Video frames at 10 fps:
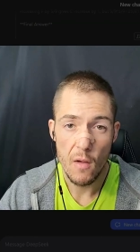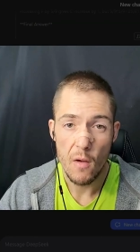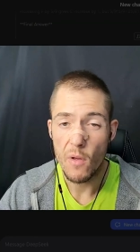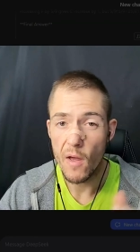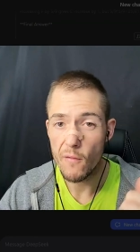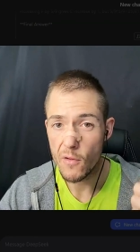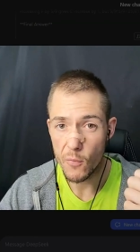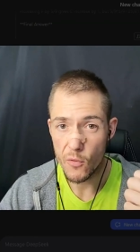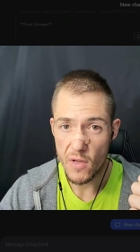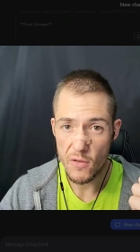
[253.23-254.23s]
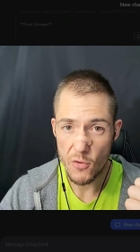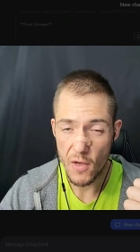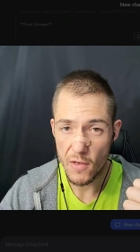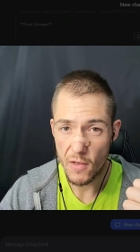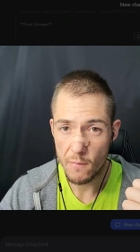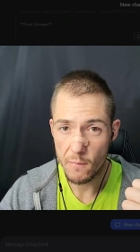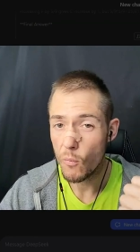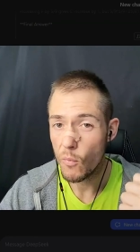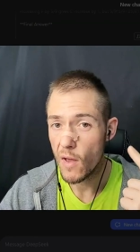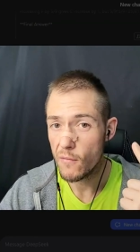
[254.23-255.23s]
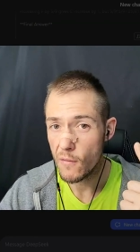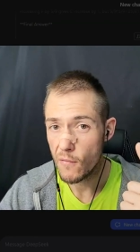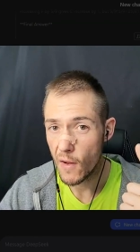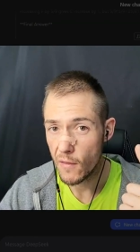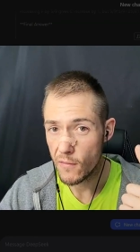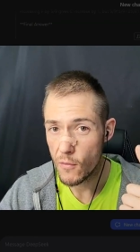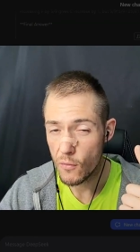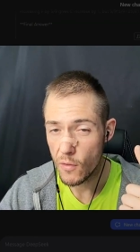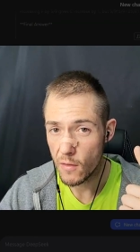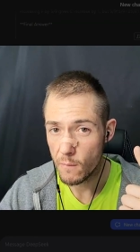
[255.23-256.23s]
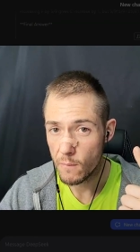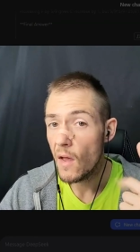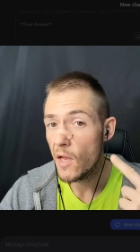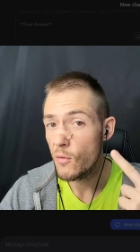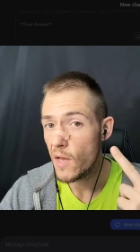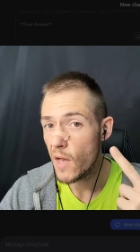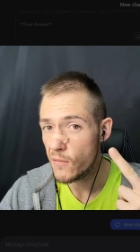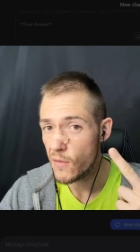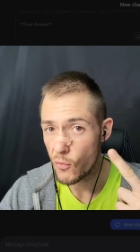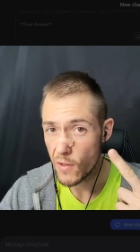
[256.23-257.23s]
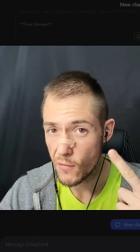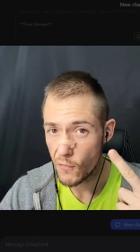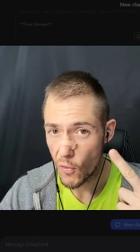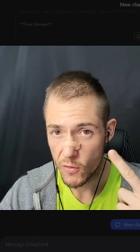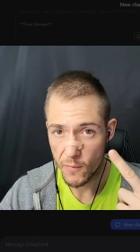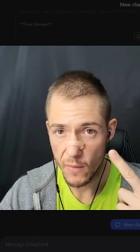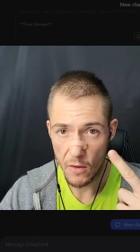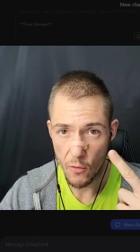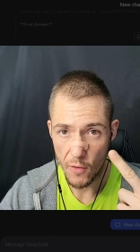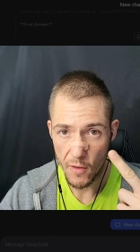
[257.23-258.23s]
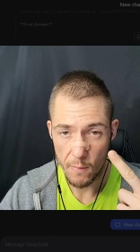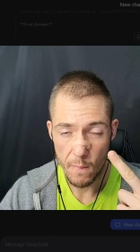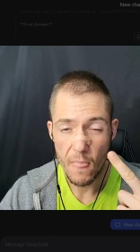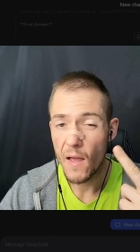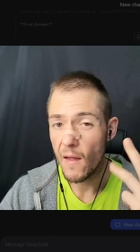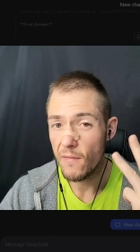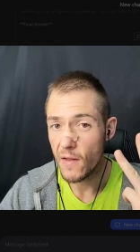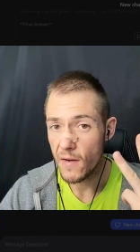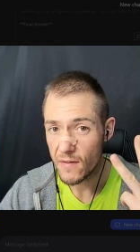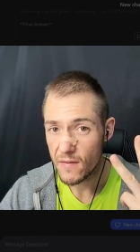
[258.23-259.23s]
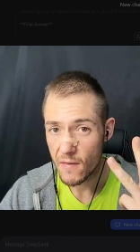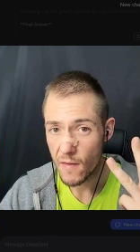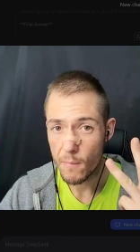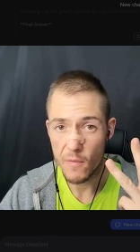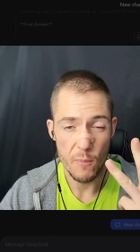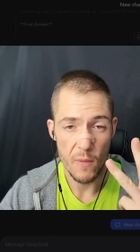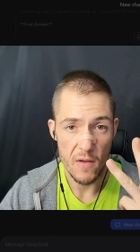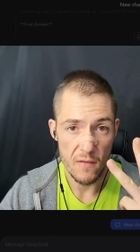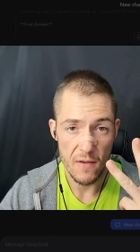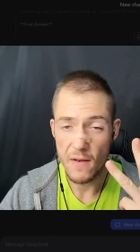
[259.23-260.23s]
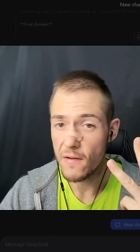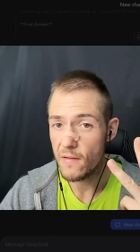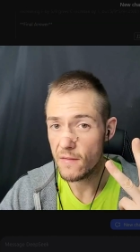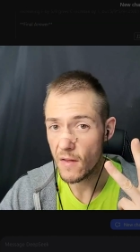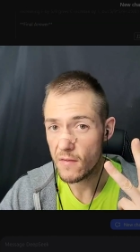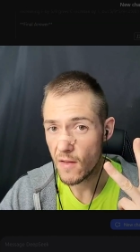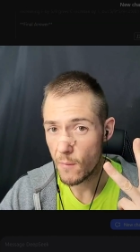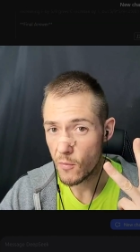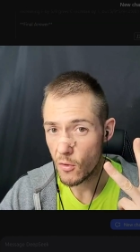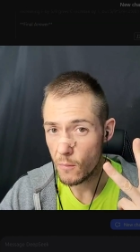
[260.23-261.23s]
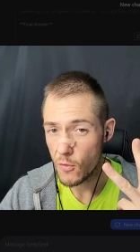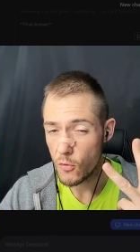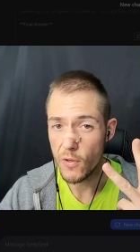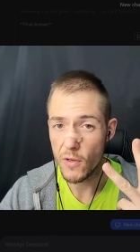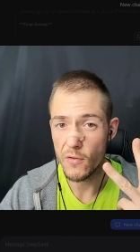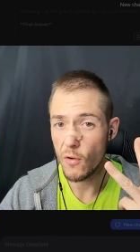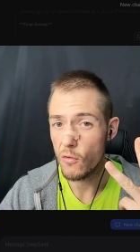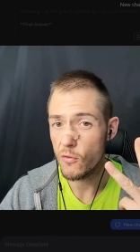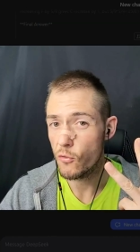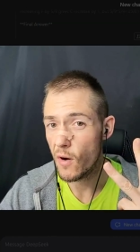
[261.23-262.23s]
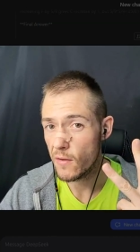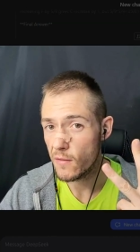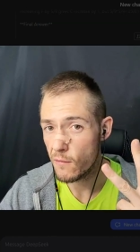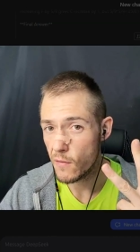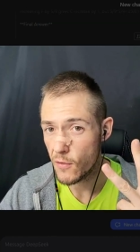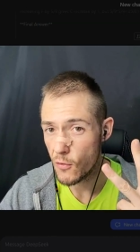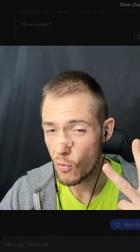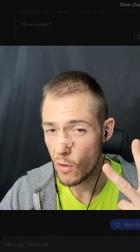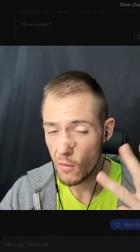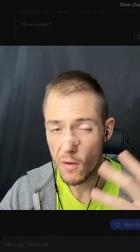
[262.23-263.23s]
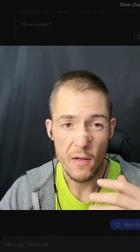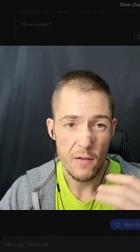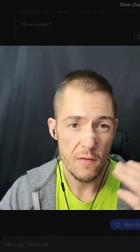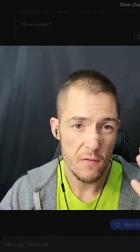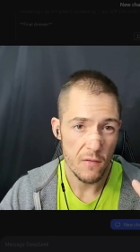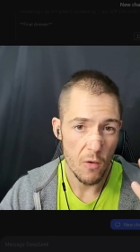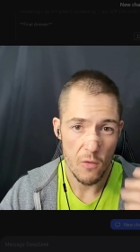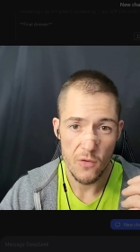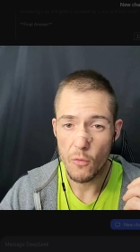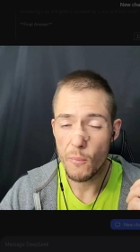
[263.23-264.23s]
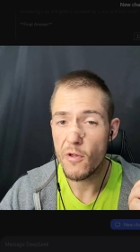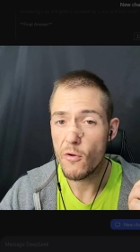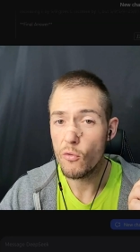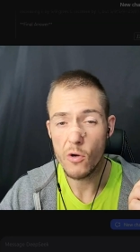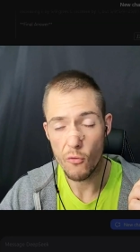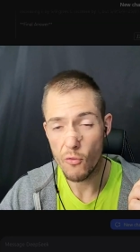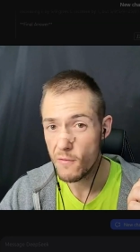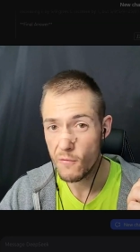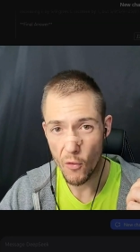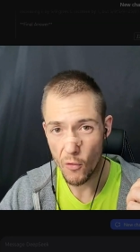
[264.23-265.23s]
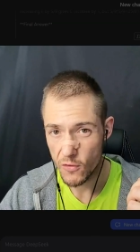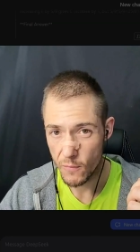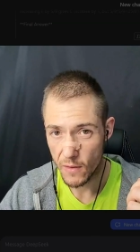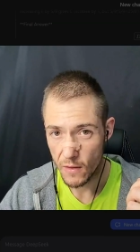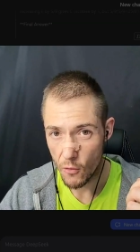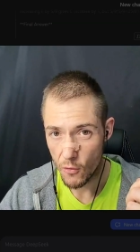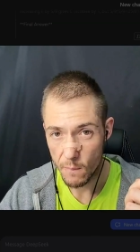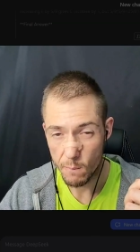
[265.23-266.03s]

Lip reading: We have the pre-training, we have the fine-tuning, and we have the reinforcement learning. And the next step is basically this test time compute that is also relatively newer. This is also pure reinforcement learning.